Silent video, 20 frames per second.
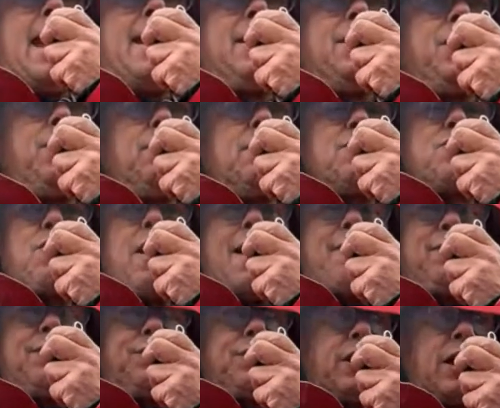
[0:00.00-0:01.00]
How you doing,
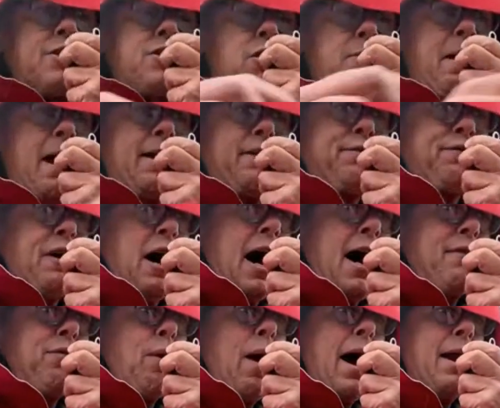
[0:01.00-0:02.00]
Travis? I got you about a
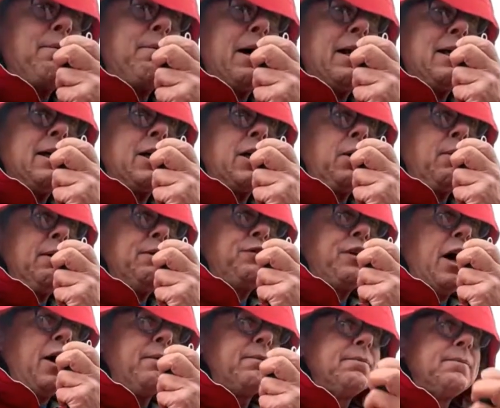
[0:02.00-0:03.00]
5-1, buddy,
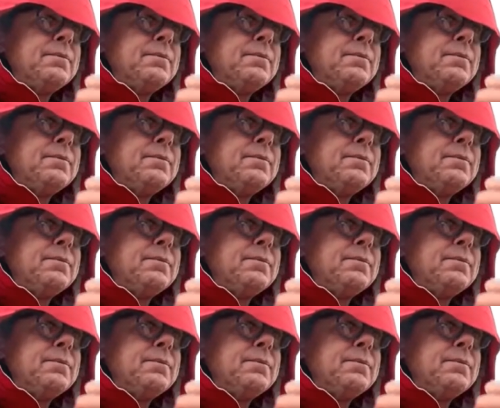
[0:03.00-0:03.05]
QSL.